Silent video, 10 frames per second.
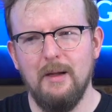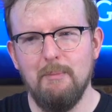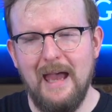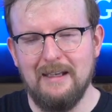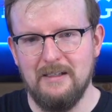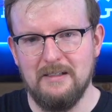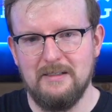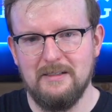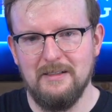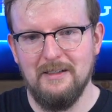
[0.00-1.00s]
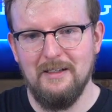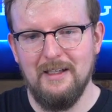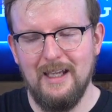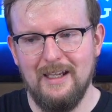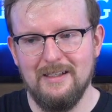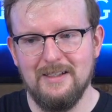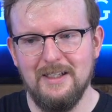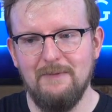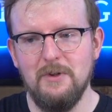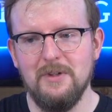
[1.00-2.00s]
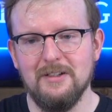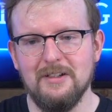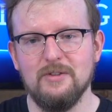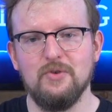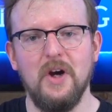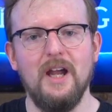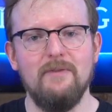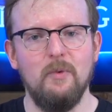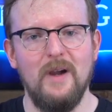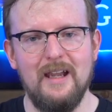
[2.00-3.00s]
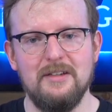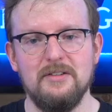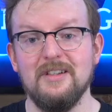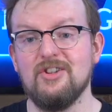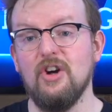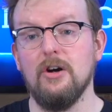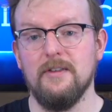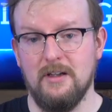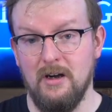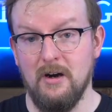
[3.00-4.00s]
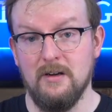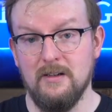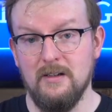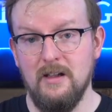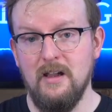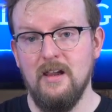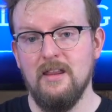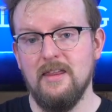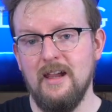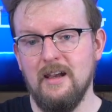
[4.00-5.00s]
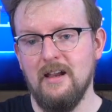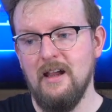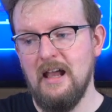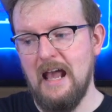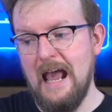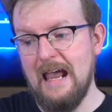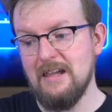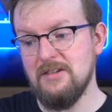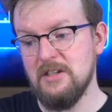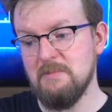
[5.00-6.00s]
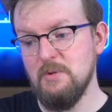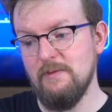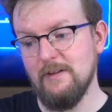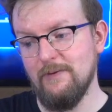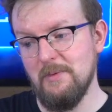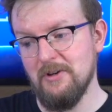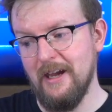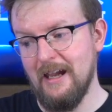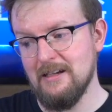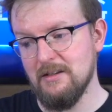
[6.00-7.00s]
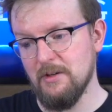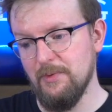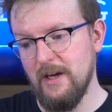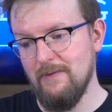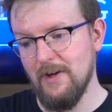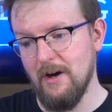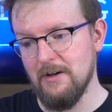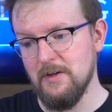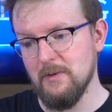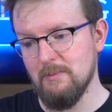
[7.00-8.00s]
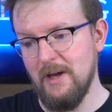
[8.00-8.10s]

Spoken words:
Madness is if you can contrive a way to discard the card, then as it's moving from your hand to the graveyard, you can